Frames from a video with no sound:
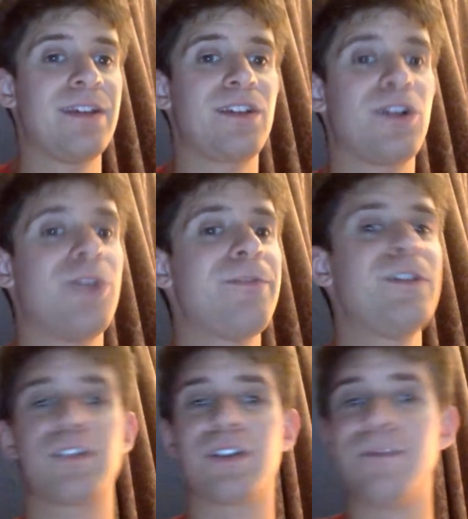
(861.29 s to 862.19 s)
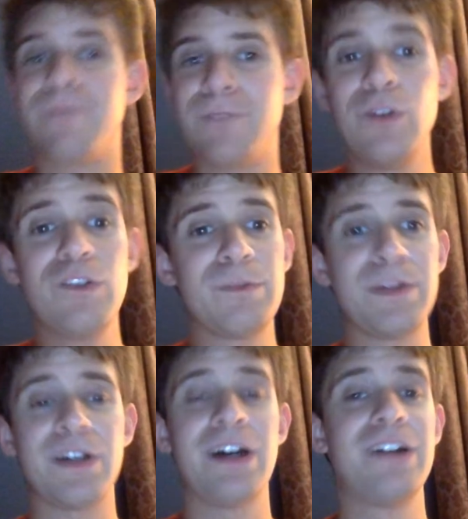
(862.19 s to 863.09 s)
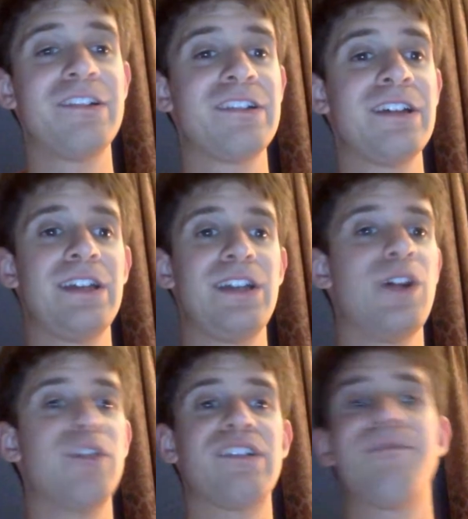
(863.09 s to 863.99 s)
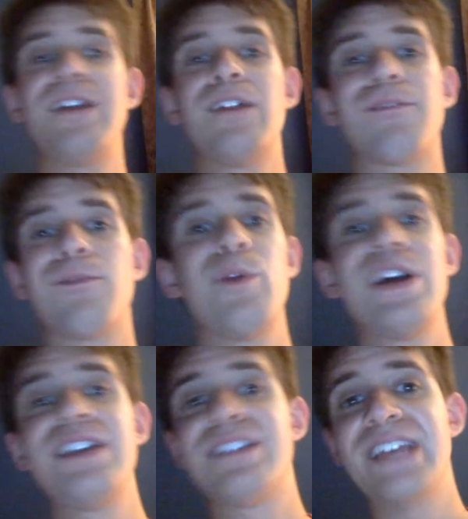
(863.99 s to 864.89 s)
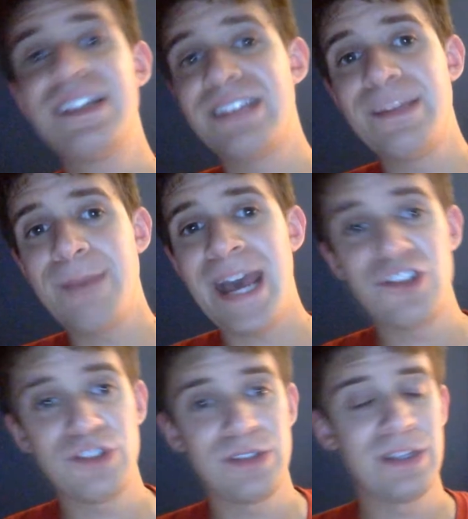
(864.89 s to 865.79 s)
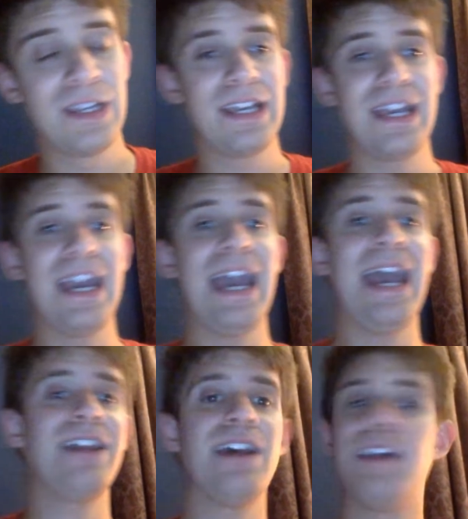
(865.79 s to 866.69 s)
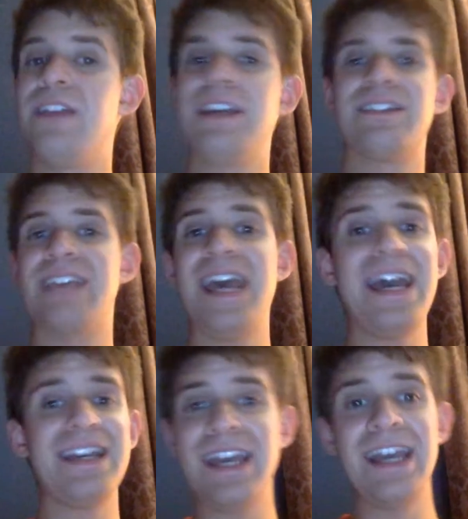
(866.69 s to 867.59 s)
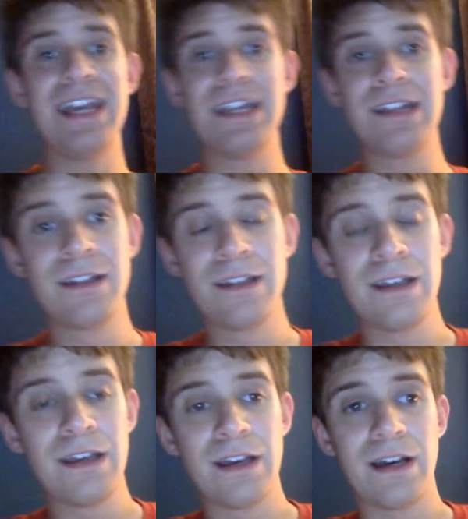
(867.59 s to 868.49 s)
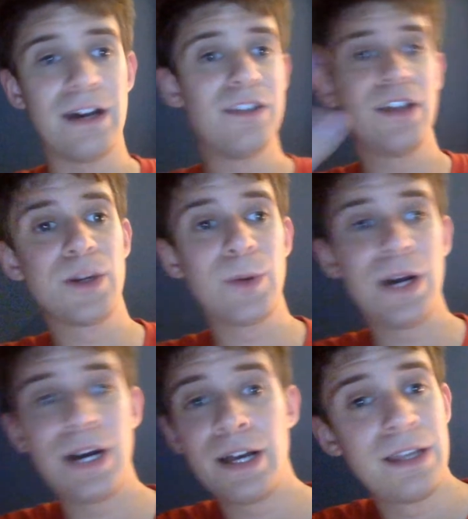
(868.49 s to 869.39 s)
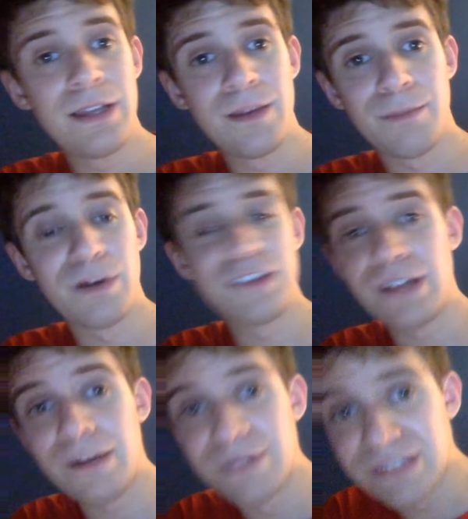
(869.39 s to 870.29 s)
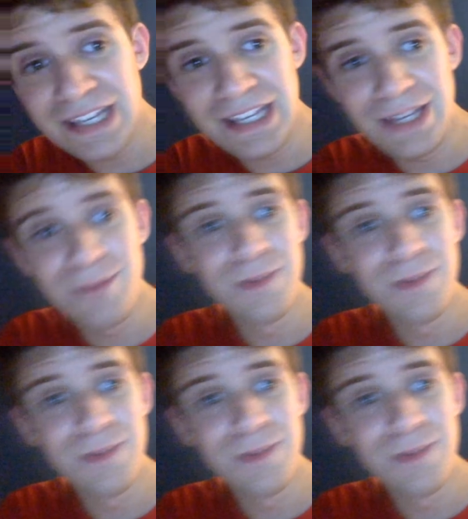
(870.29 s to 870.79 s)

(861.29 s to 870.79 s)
Kofi looked confused because, you know, it's a fatal four-way tag team match, and they could tag in another uh, person of a team